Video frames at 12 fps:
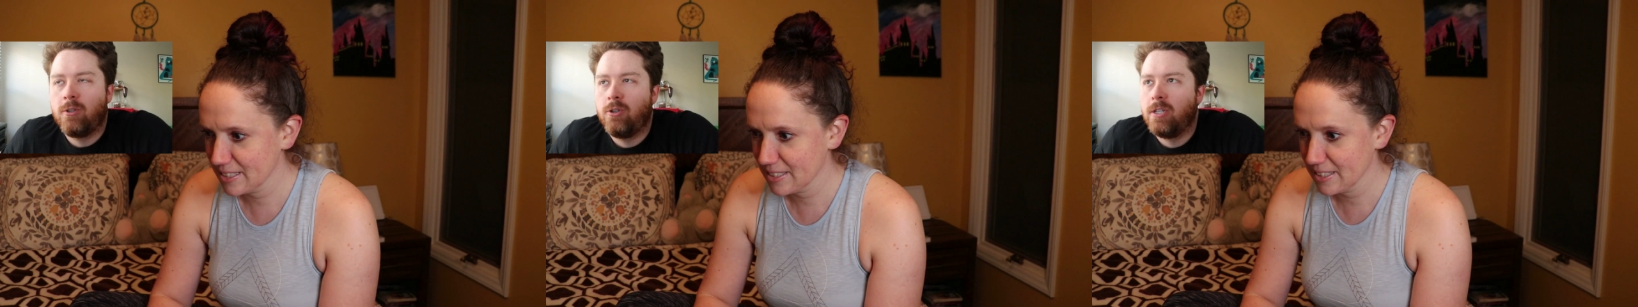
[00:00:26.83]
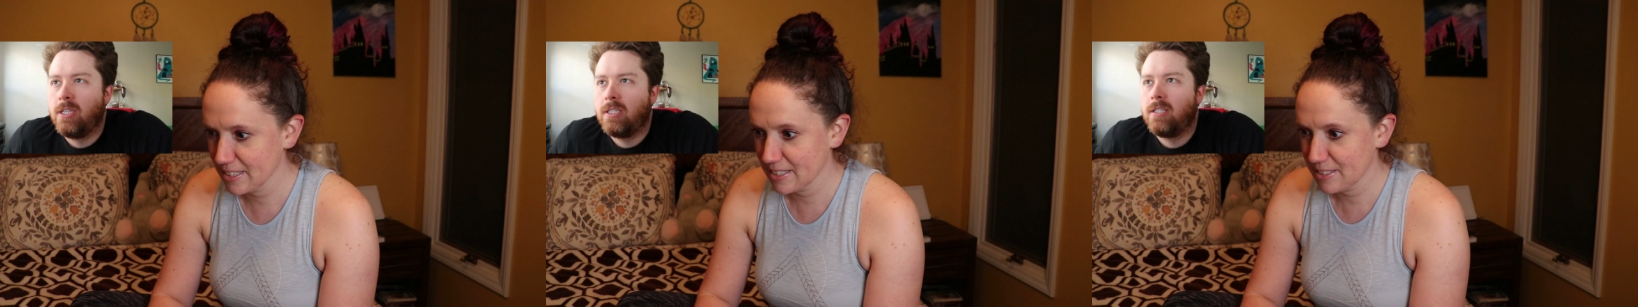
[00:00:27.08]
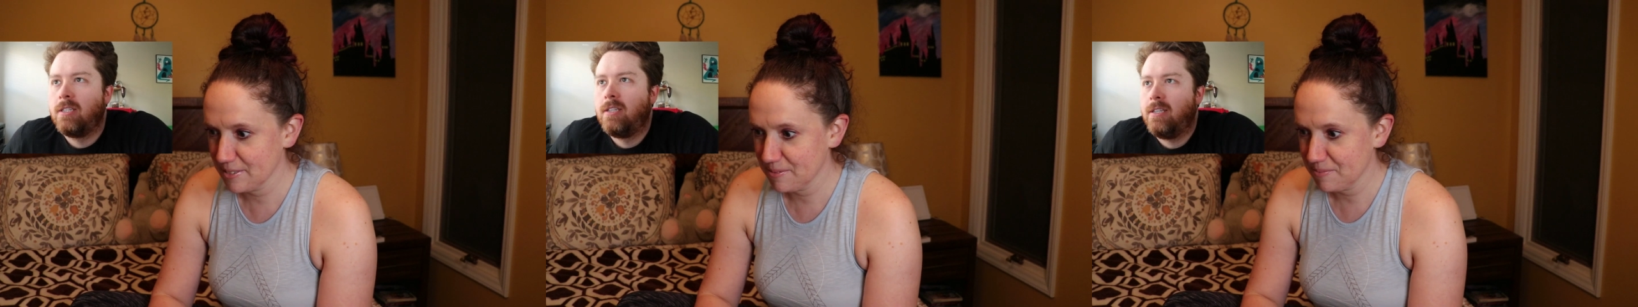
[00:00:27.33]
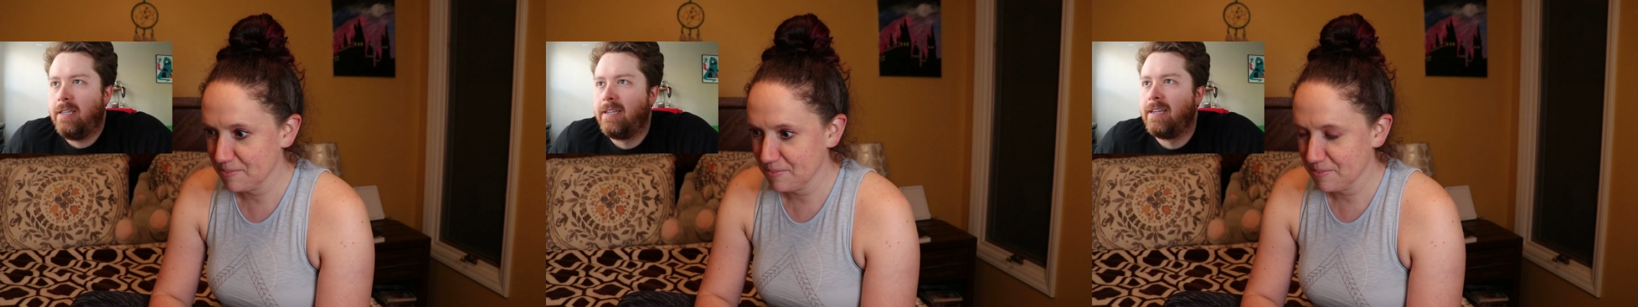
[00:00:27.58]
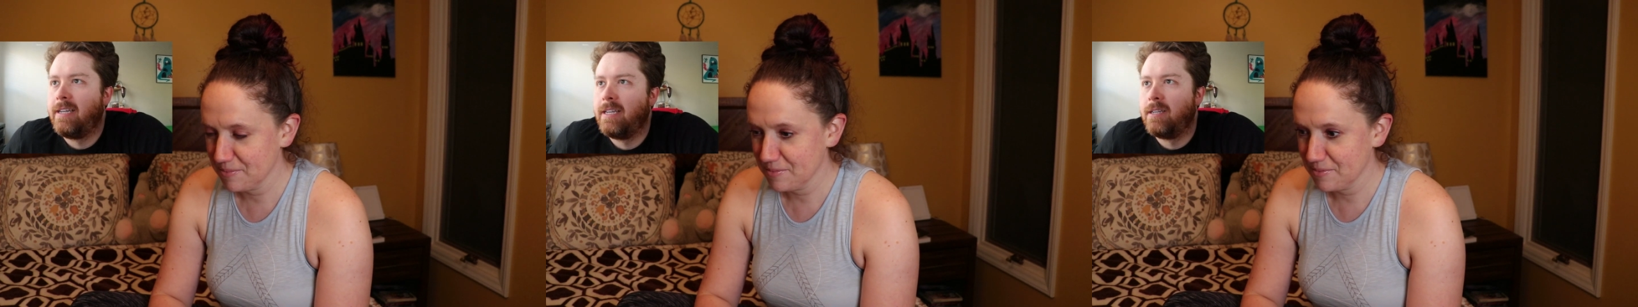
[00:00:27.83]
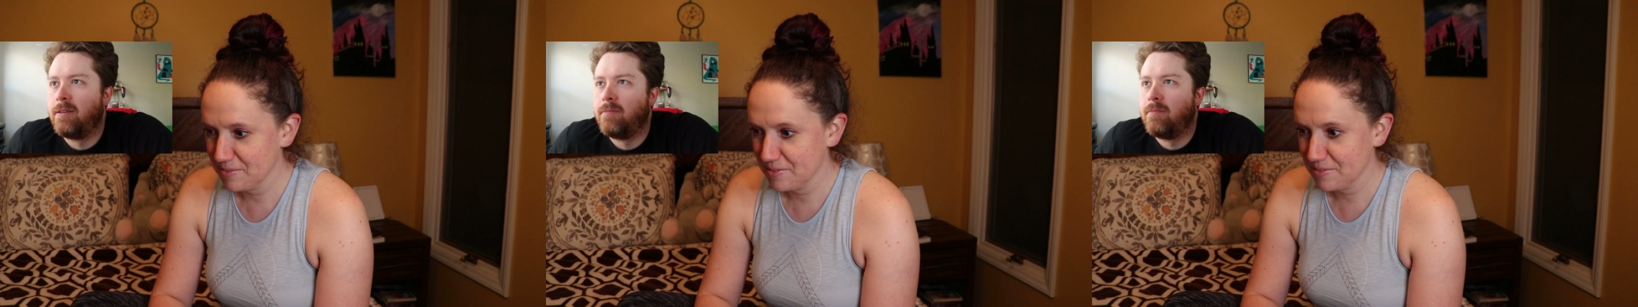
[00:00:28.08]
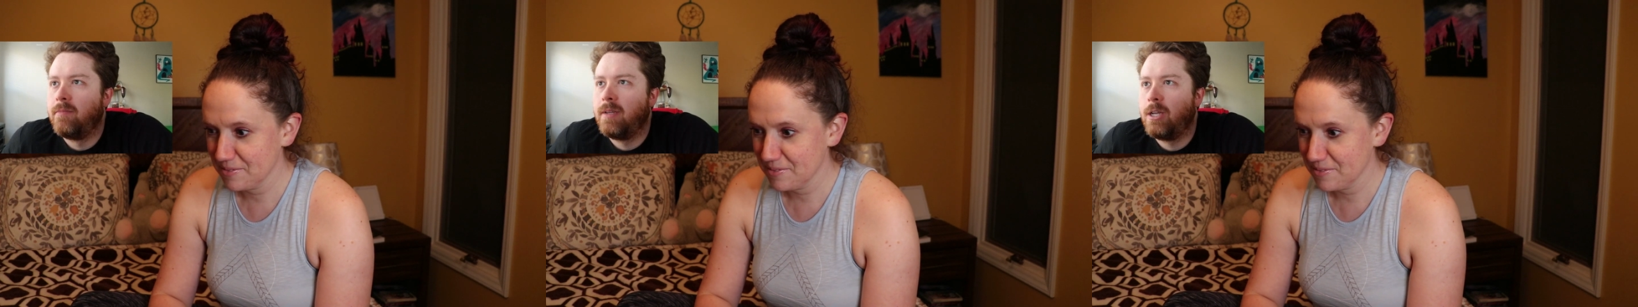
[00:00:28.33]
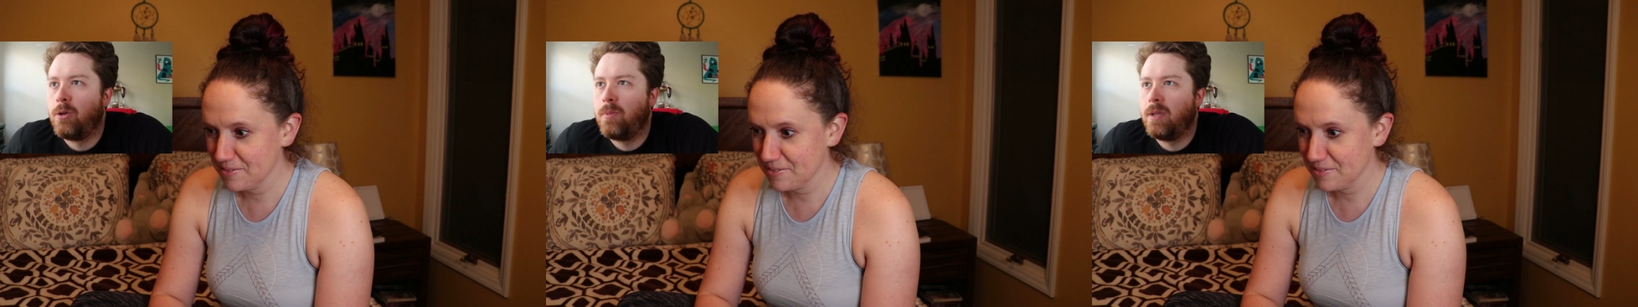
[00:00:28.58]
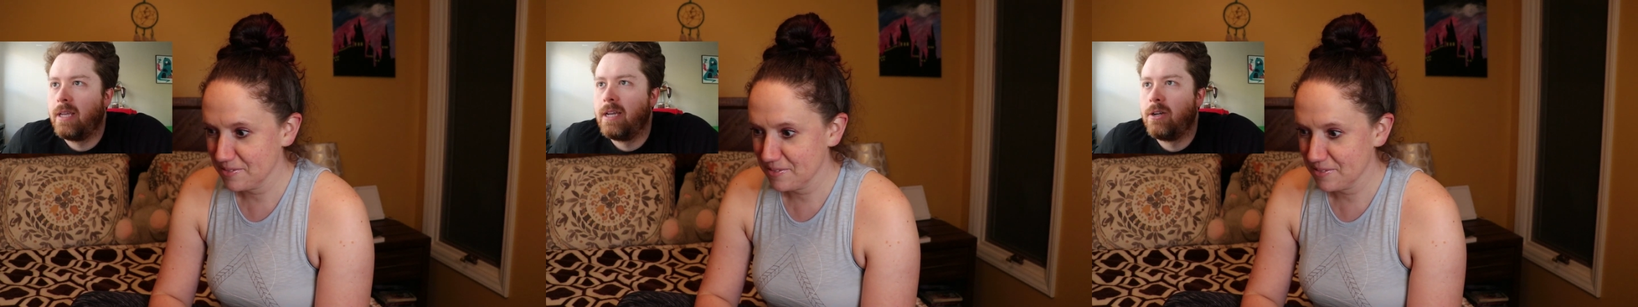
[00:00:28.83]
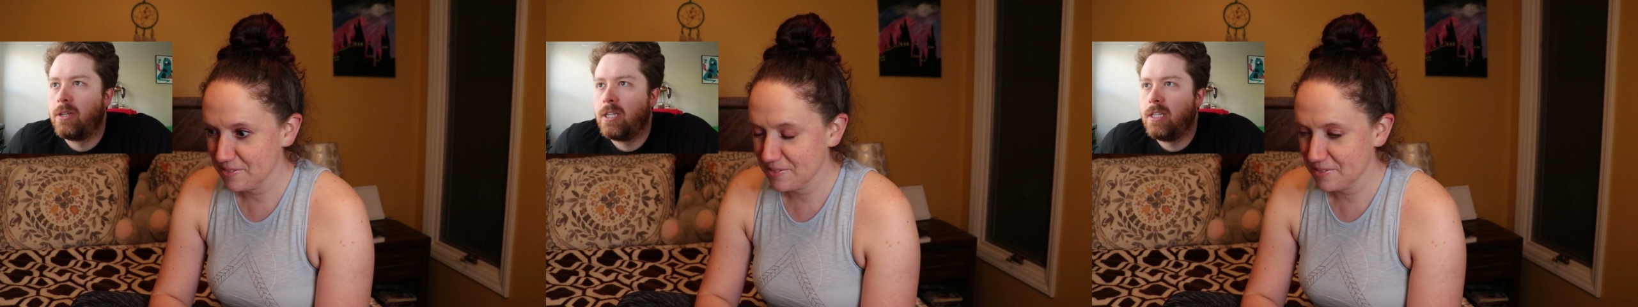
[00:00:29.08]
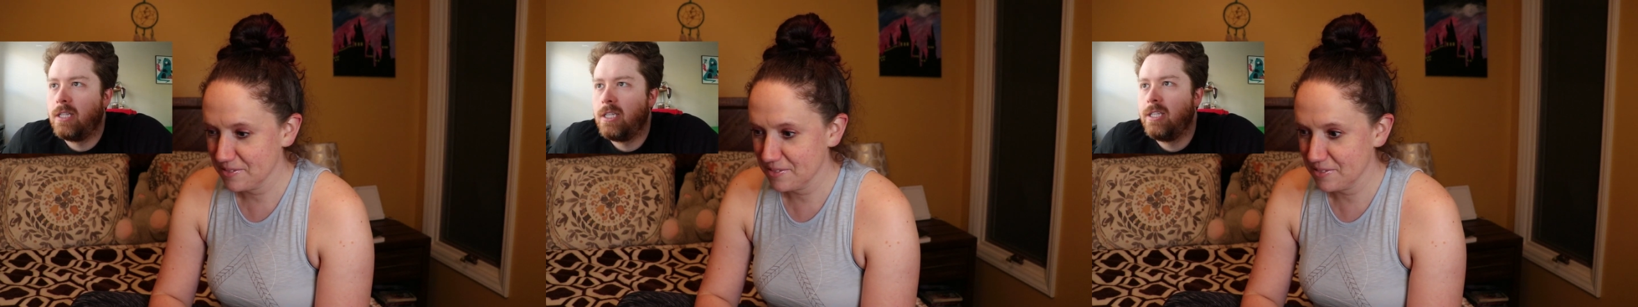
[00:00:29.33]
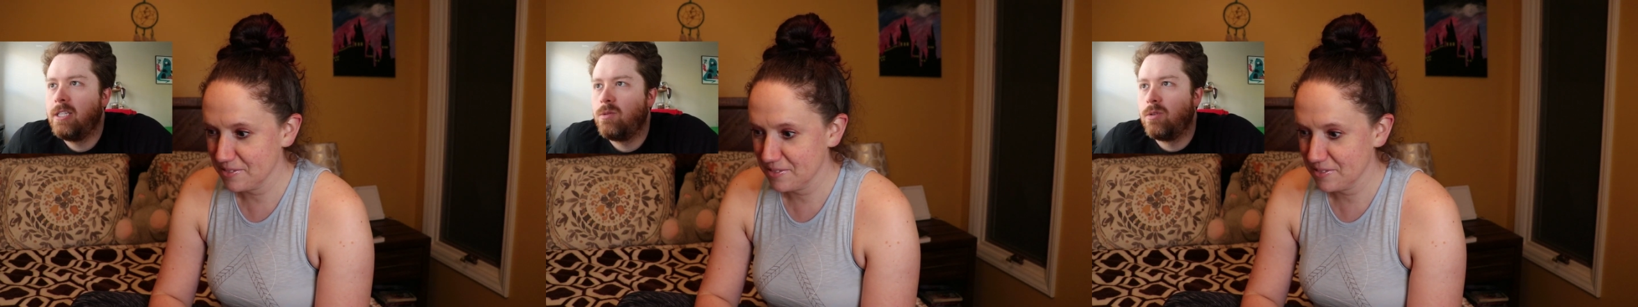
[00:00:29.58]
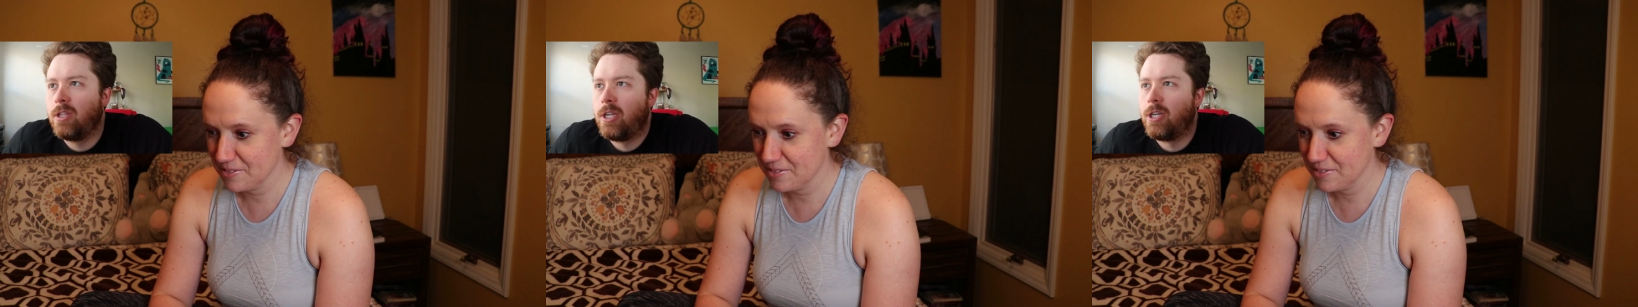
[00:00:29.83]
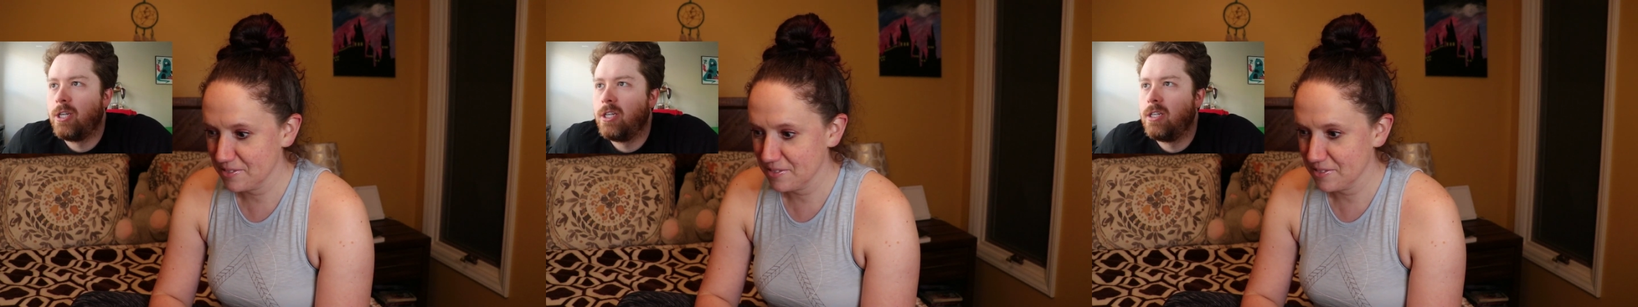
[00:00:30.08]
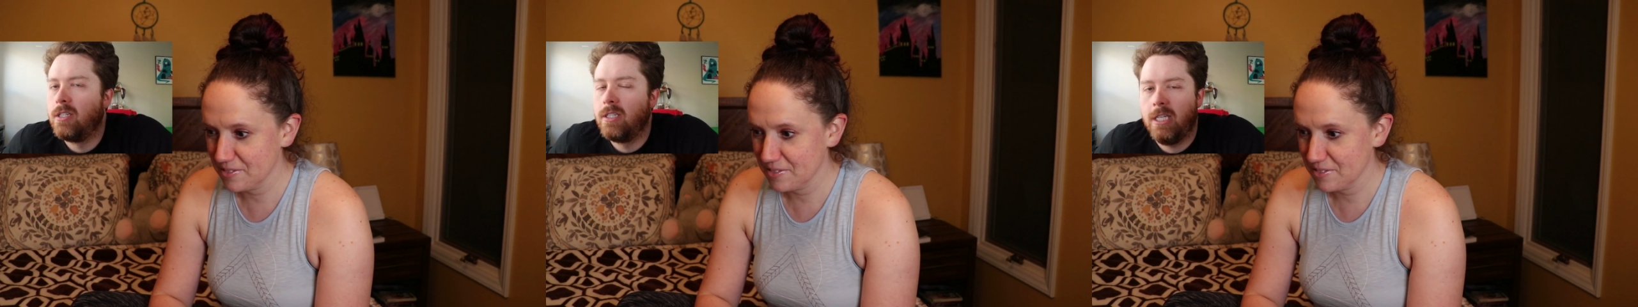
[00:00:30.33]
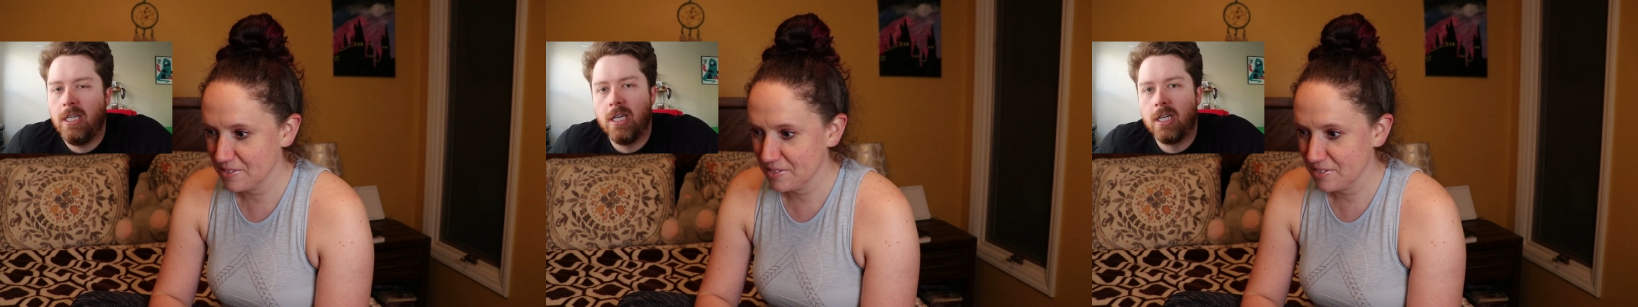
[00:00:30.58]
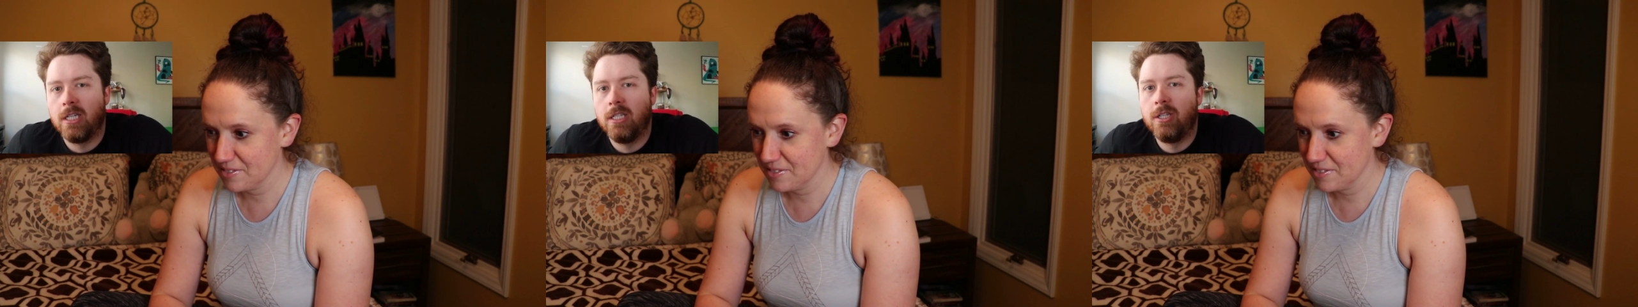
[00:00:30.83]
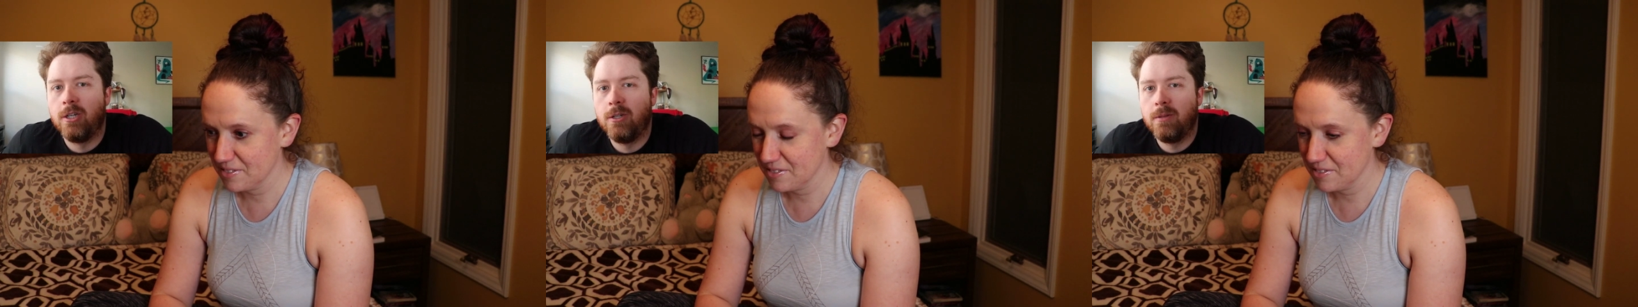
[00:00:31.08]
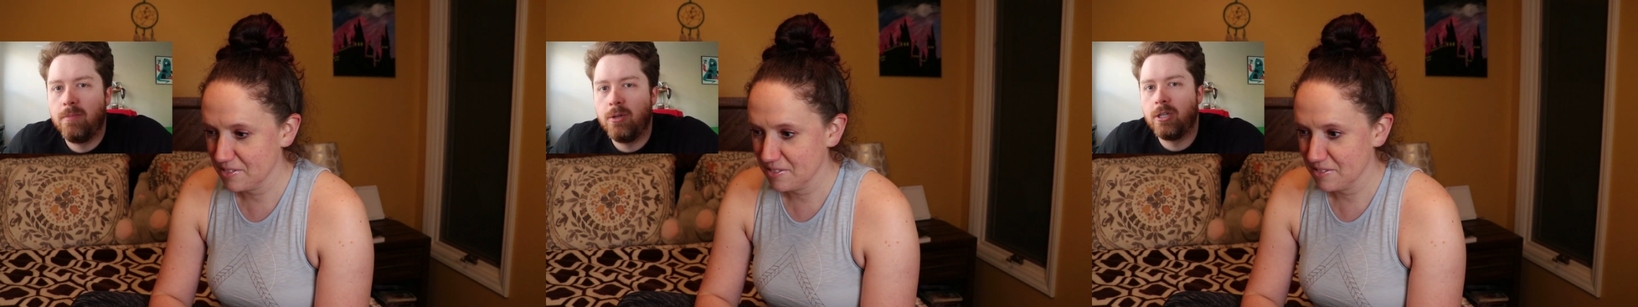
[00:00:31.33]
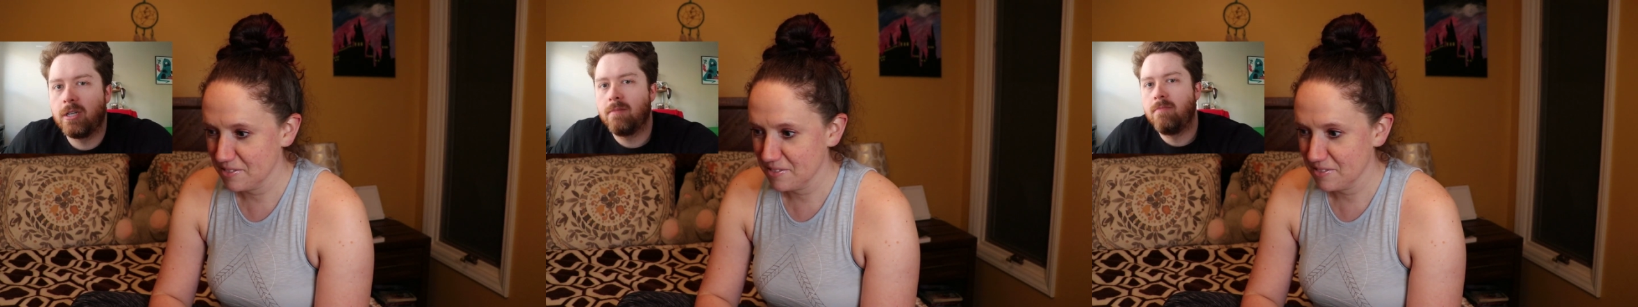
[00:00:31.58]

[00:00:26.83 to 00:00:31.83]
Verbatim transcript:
Speaker 1: Chris, and I am helping out Elyse with her young adult book